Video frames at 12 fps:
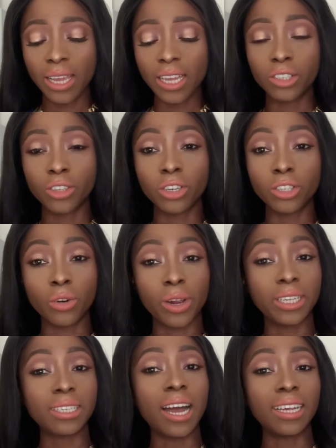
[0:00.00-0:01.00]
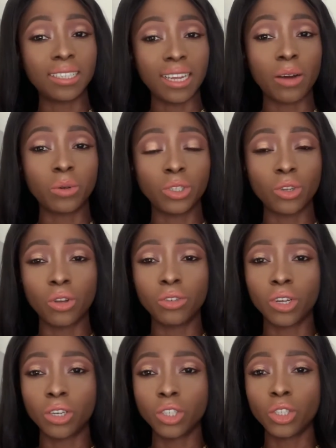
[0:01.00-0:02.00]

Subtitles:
is not as great as the hours goes on.